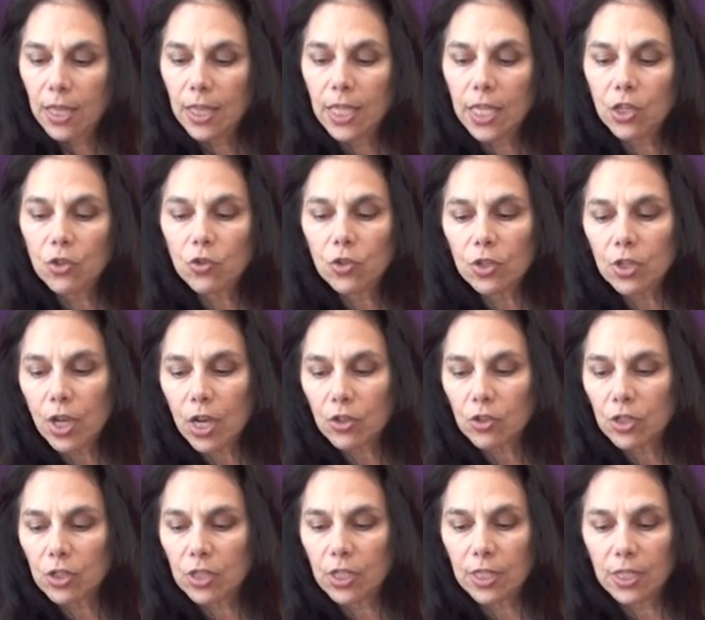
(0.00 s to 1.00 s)
The
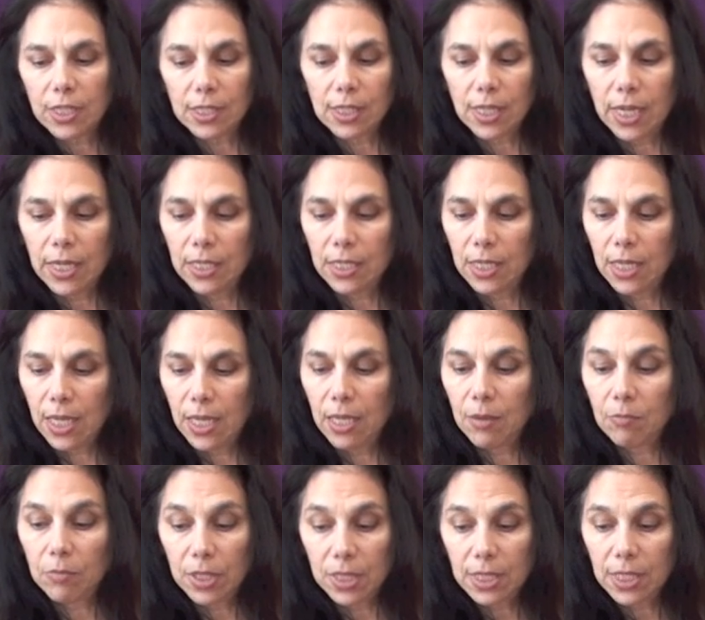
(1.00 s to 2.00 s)
introduction to this idea
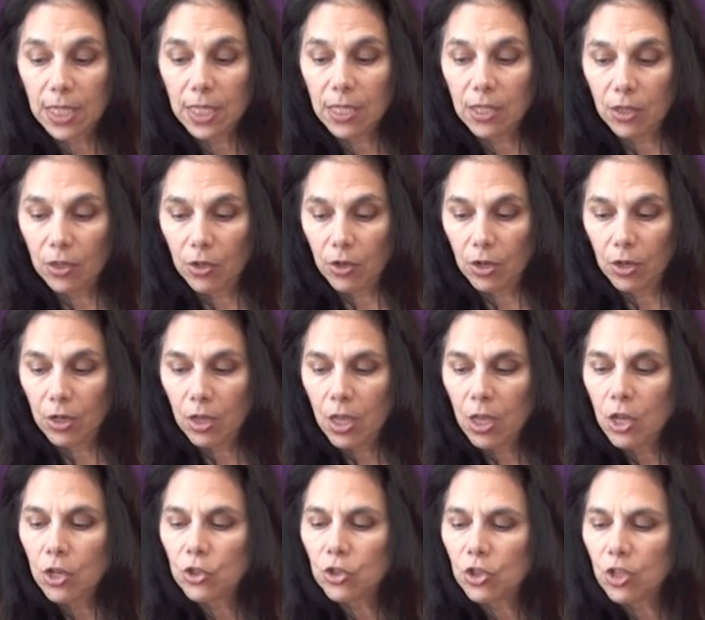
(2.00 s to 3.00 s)
in particular
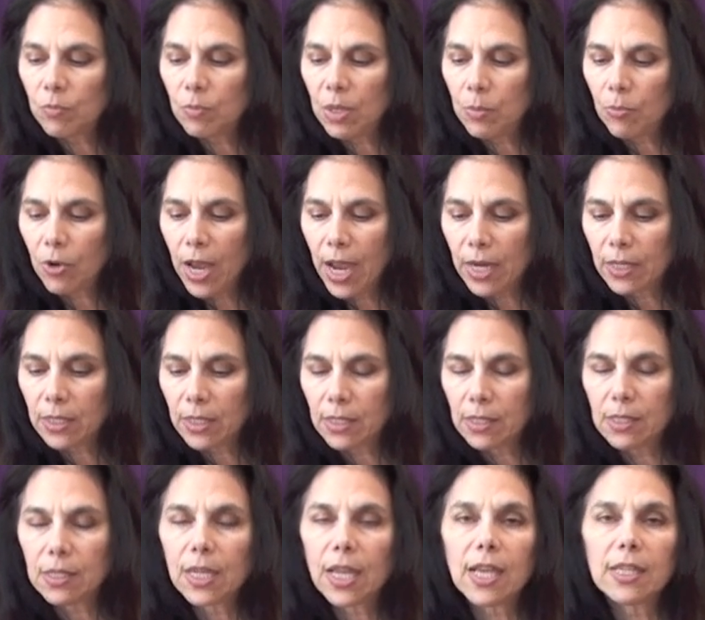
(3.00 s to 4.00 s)
should be
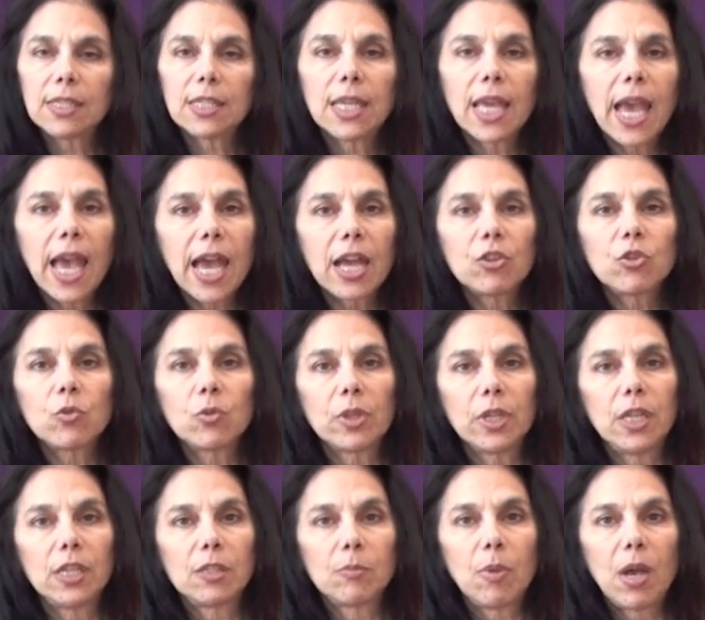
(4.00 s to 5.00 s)
practiced as
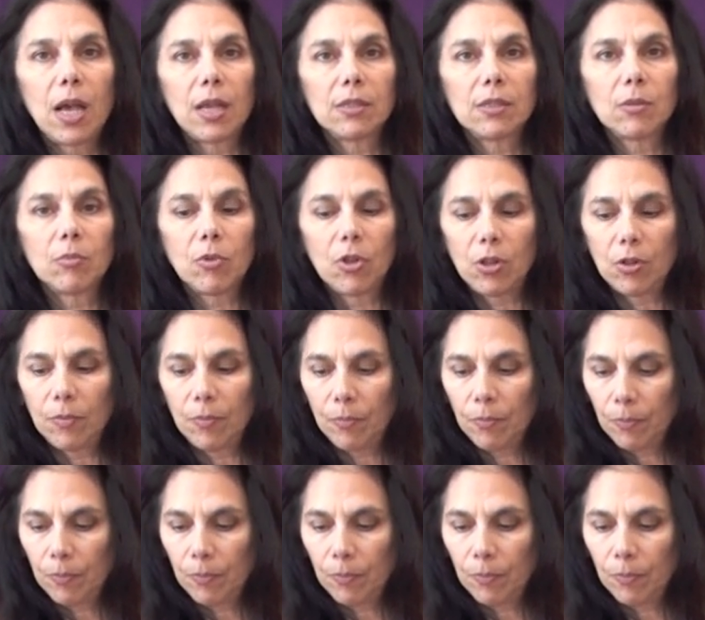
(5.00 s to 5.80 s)
casually as possible.